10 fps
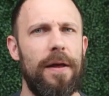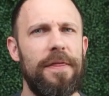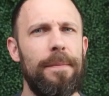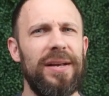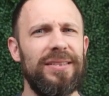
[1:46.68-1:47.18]

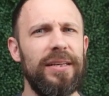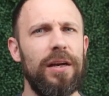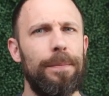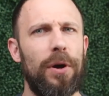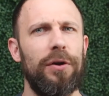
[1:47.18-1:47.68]
the missing
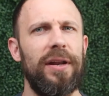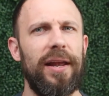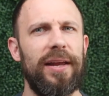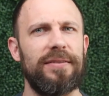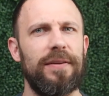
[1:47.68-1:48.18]

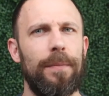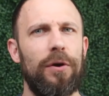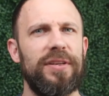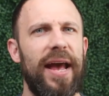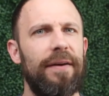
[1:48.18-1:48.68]
component is
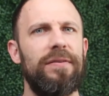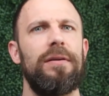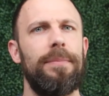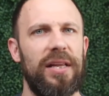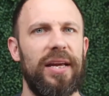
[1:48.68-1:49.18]
most
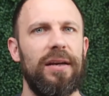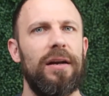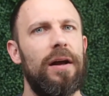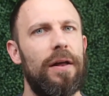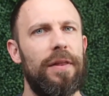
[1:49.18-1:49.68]
inevitably
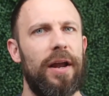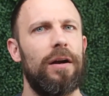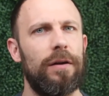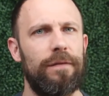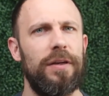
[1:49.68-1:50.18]

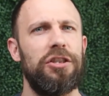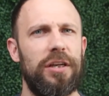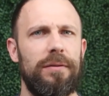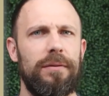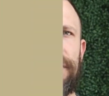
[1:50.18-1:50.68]
their vision.